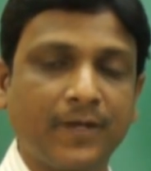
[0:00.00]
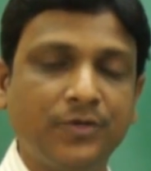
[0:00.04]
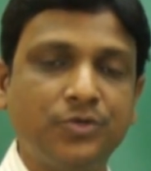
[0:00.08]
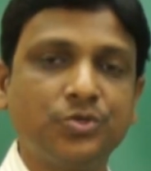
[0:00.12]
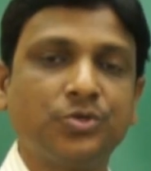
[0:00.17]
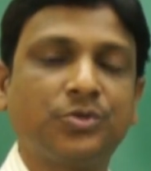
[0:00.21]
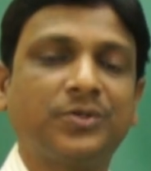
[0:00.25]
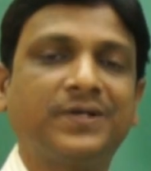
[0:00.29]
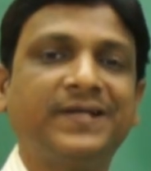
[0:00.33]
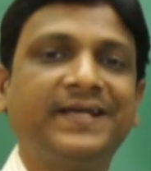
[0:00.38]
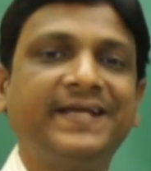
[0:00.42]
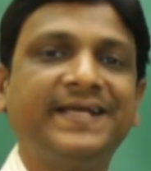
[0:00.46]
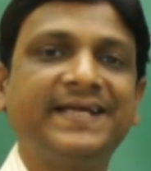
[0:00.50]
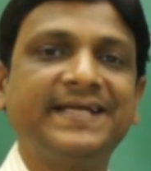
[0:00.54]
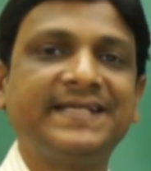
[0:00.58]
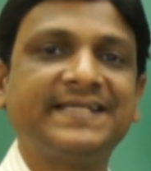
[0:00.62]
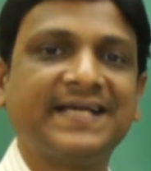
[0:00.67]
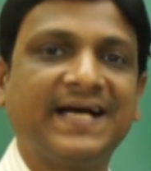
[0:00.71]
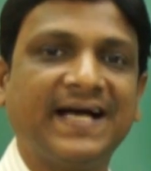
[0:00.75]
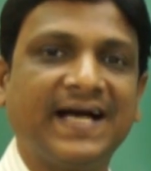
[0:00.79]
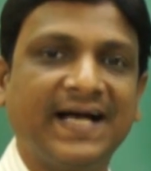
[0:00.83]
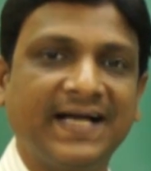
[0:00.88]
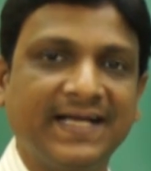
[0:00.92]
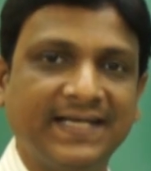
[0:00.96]
to create
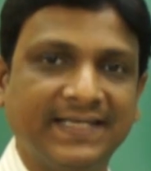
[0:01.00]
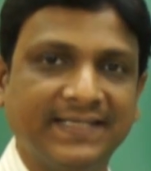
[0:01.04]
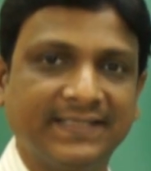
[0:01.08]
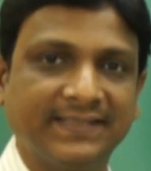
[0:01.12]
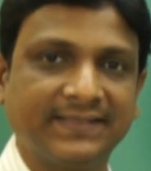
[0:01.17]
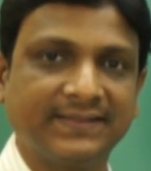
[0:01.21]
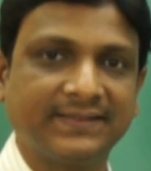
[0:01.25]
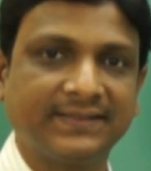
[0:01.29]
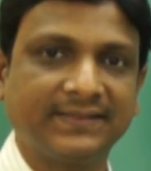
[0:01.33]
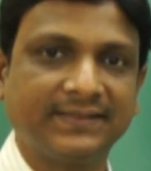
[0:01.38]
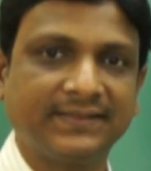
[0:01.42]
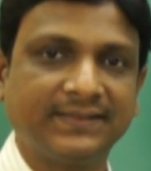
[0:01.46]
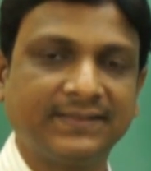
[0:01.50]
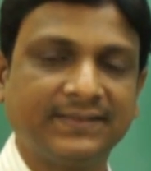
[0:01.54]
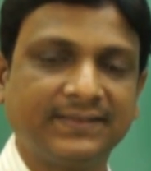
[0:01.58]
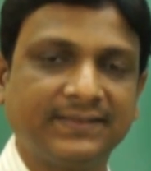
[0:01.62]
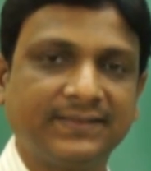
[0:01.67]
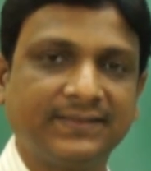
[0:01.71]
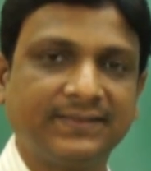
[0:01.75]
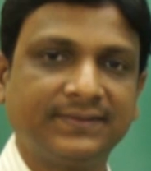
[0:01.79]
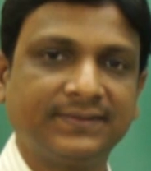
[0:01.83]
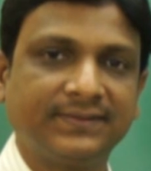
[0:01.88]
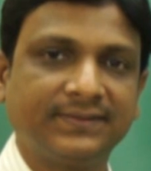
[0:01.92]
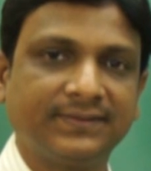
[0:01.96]
a hunger,
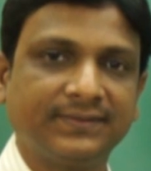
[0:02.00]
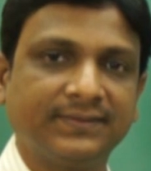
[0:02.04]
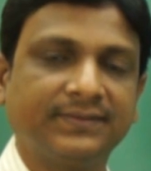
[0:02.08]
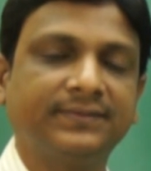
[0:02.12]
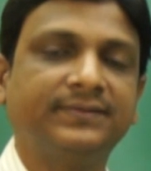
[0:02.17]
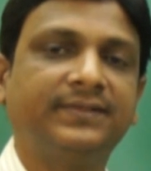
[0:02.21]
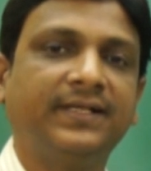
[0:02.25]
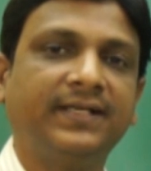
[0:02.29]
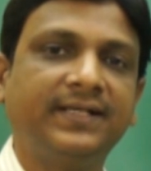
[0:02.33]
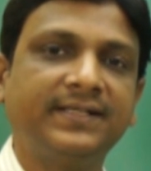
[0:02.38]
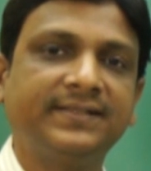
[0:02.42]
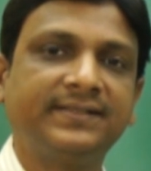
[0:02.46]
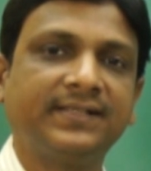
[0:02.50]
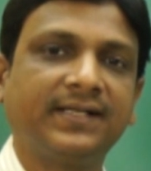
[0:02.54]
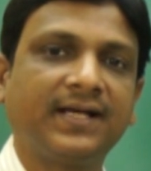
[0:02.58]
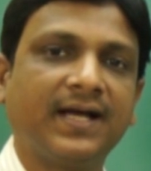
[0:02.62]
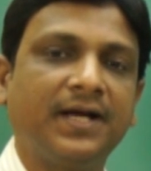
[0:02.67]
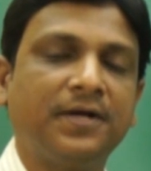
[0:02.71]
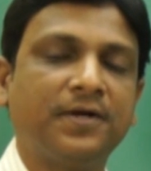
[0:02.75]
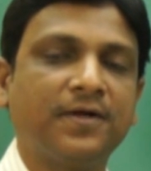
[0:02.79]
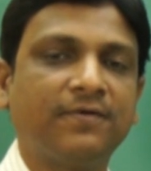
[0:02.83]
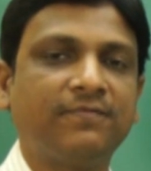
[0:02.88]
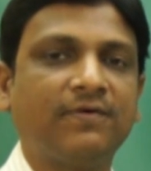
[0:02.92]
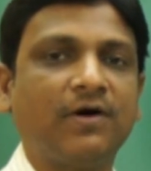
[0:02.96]
there is a
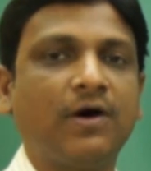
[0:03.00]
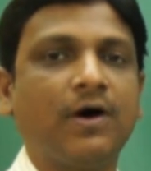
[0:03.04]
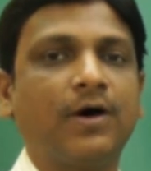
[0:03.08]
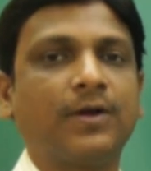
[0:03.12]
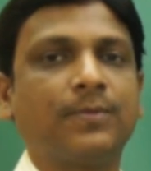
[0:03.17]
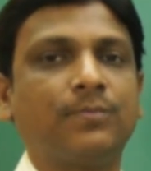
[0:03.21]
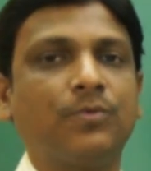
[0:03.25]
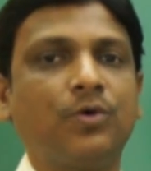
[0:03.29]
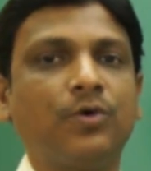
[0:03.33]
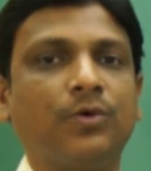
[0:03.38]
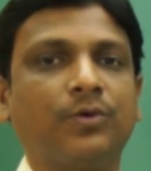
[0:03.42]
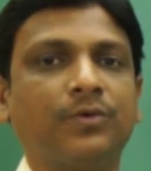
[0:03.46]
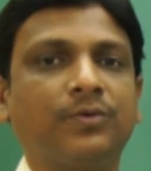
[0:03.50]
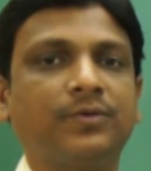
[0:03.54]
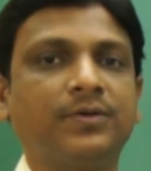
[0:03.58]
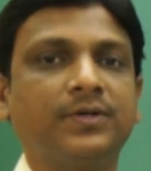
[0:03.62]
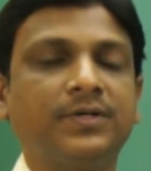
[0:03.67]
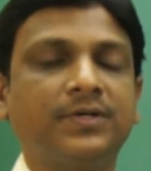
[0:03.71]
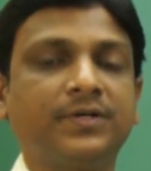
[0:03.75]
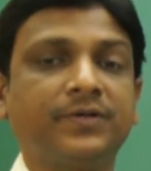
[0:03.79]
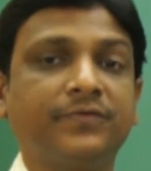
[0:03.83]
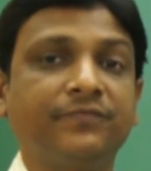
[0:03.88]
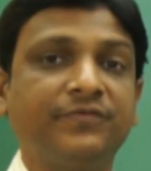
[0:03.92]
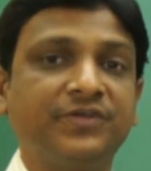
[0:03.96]
kind of hormone
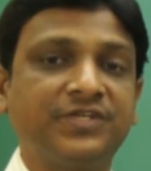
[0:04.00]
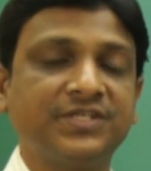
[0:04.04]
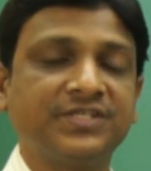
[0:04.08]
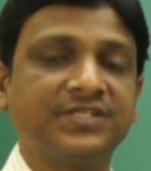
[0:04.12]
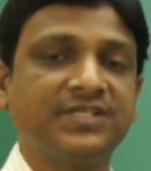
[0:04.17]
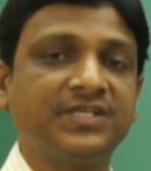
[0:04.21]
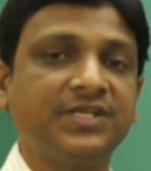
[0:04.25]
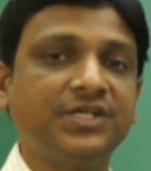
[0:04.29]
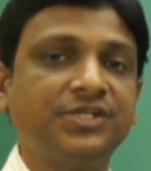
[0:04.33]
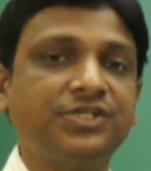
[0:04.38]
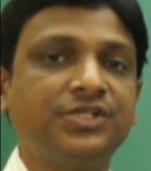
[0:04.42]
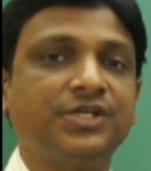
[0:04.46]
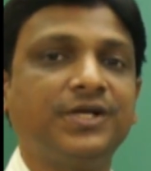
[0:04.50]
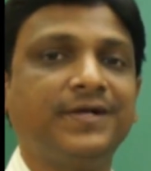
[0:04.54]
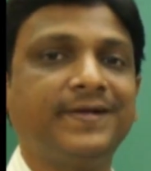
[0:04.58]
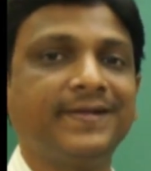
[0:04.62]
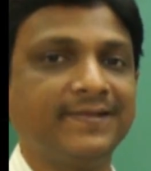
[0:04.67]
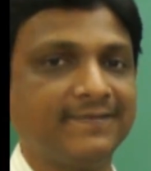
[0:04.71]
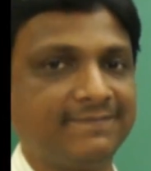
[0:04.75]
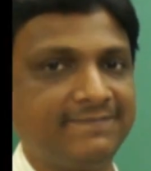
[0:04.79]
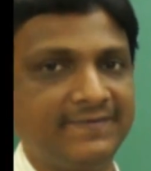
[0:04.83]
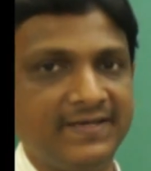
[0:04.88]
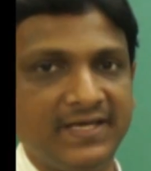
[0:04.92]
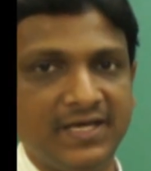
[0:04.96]
which is
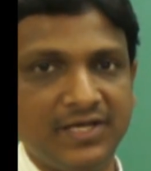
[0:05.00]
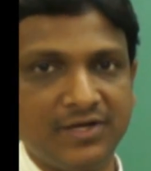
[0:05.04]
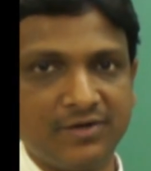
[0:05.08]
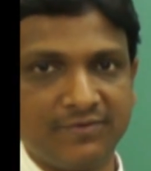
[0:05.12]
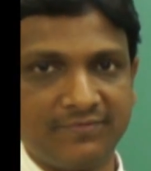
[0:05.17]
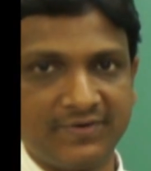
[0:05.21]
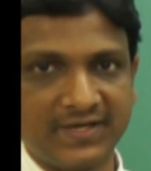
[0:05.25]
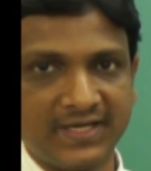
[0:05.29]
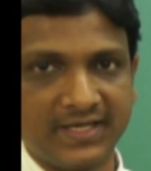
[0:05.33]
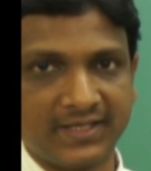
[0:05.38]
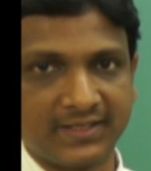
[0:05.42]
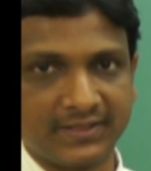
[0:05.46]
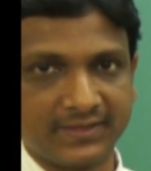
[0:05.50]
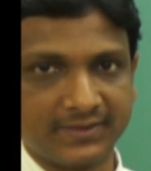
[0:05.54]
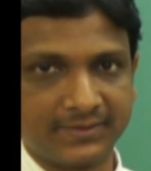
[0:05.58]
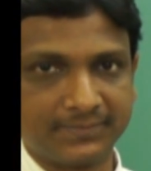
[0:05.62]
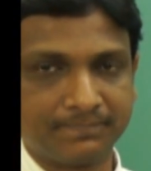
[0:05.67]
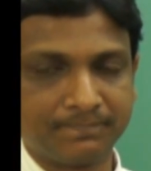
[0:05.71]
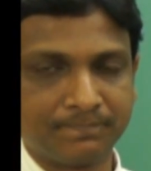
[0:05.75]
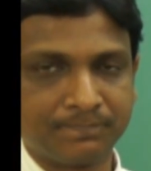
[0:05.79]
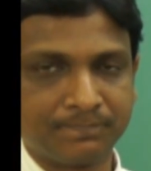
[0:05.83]
initiating the feeling of hunger.